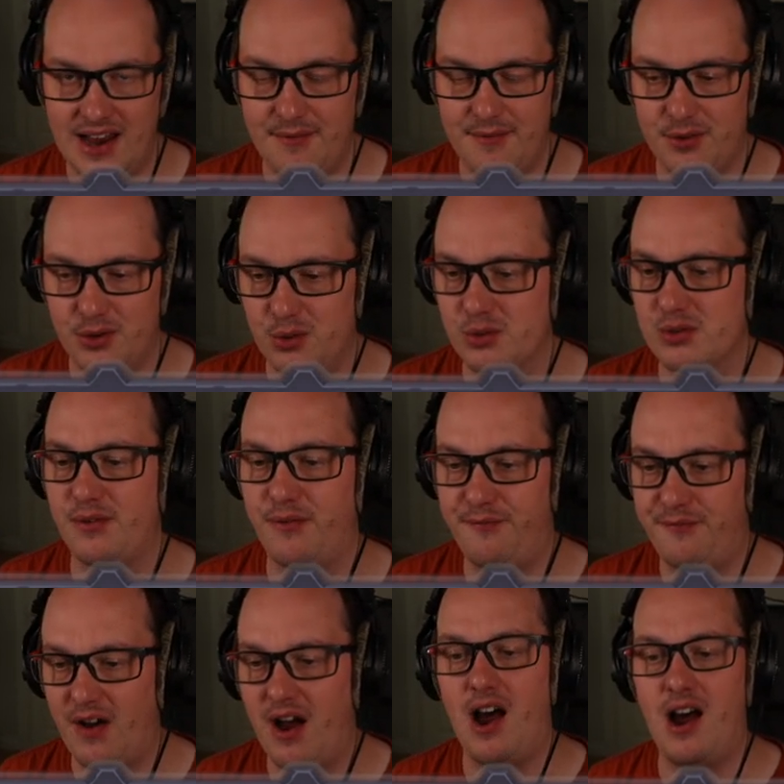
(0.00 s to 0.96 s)
levels
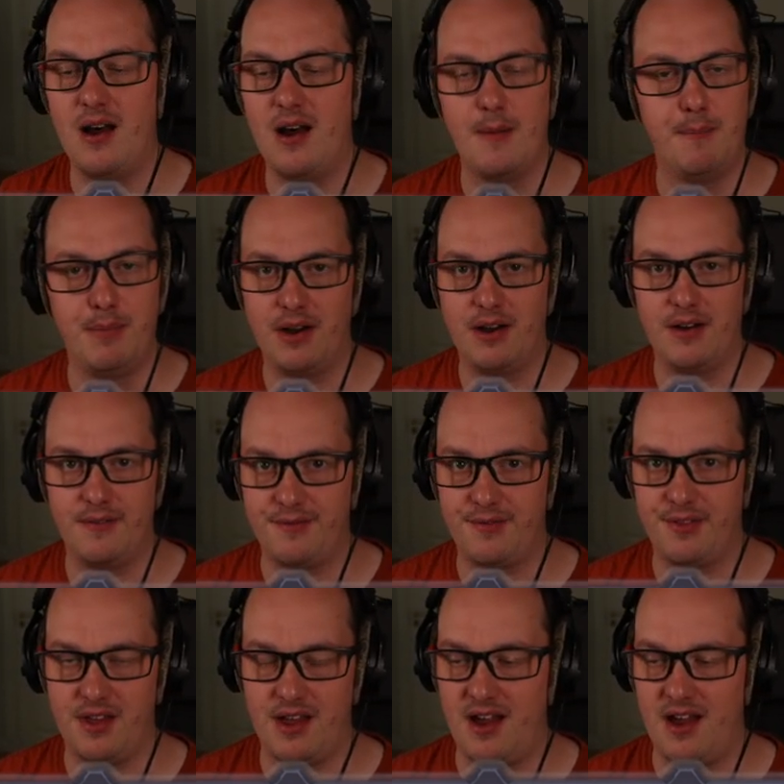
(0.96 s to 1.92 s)
far
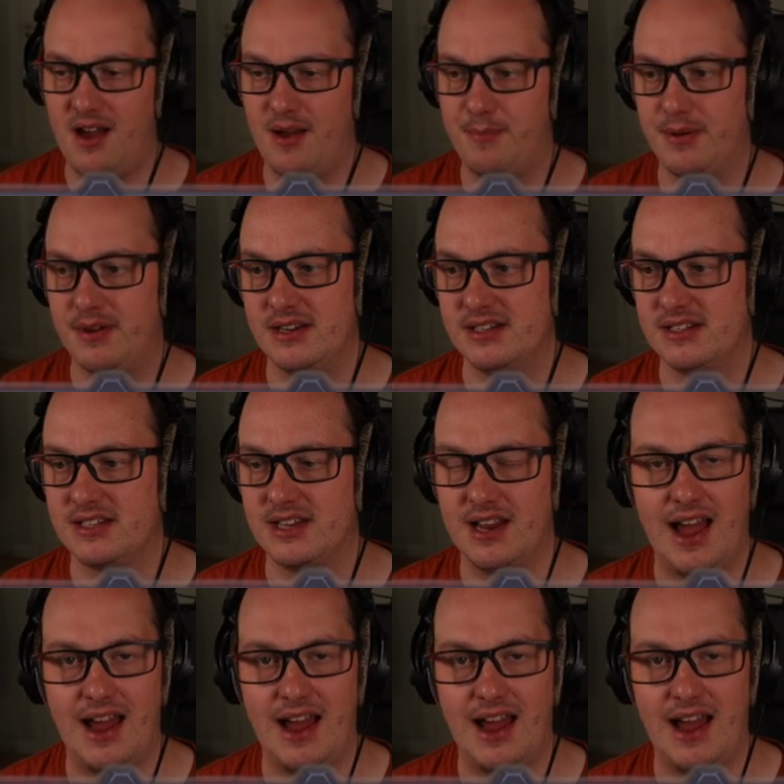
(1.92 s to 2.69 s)
above the harpies'